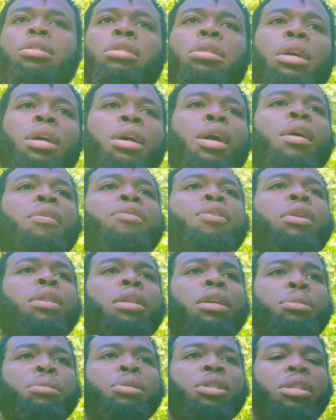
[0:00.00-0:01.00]
to
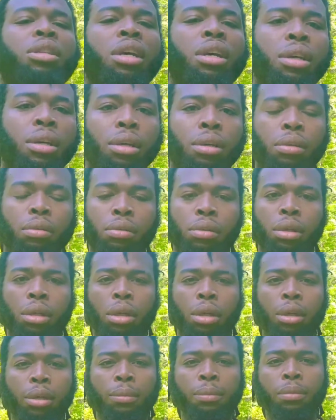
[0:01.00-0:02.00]
govern themselves.
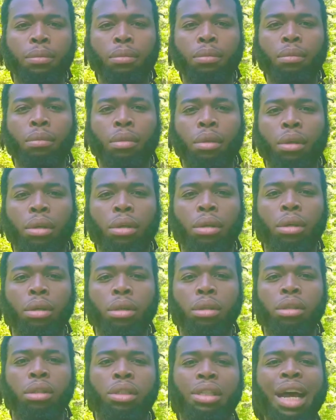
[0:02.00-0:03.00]

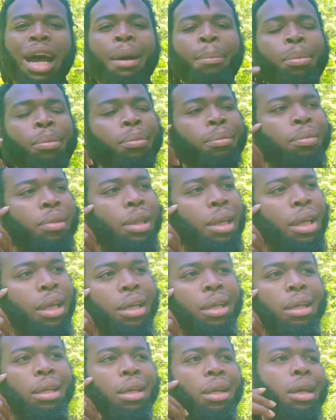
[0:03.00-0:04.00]
Stop
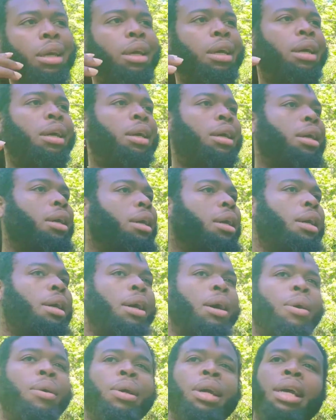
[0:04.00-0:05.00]
thinking,
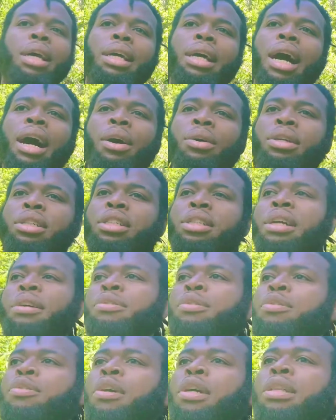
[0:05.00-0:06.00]
okay, all this
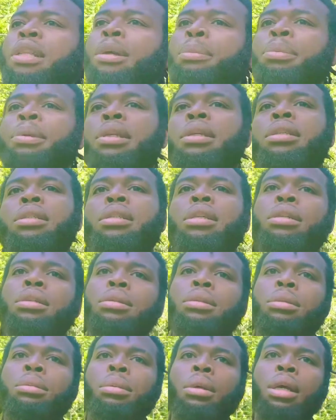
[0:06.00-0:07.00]
stuff's fucked up in this
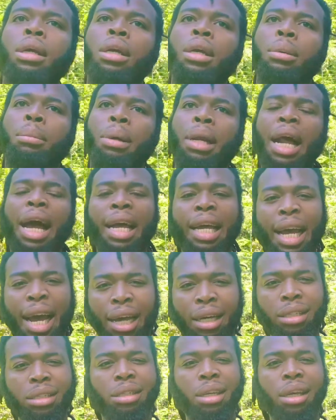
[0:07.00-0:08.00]
system, but I
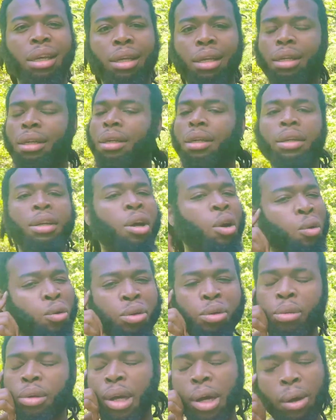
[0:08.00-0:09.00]
gotta stay in it. No,
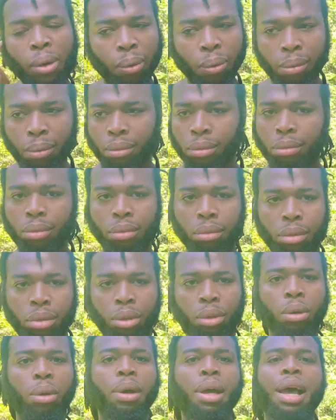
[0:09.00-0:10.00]
you don't.
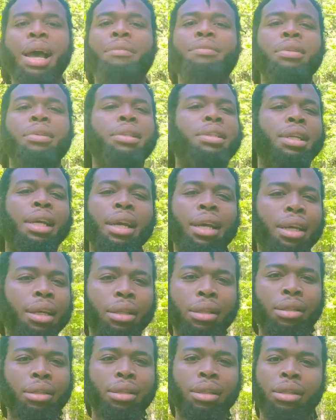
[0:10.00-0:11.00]
You don't have to stay
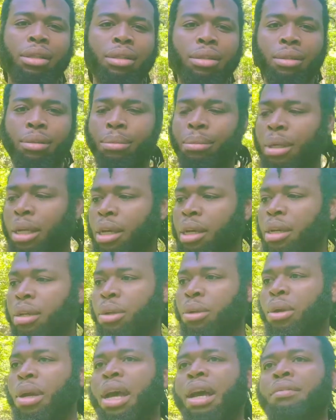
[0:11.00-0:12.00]
in this system.
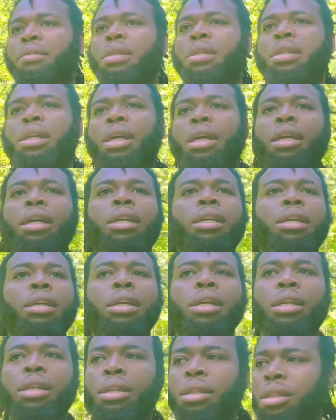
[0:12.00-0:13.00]
You don't have to stay
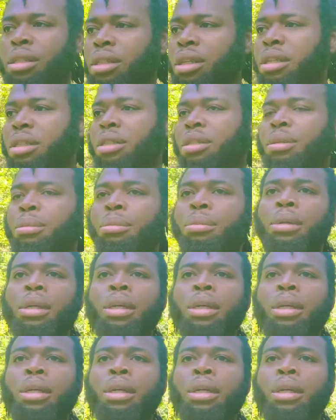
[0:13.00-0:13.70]
in the system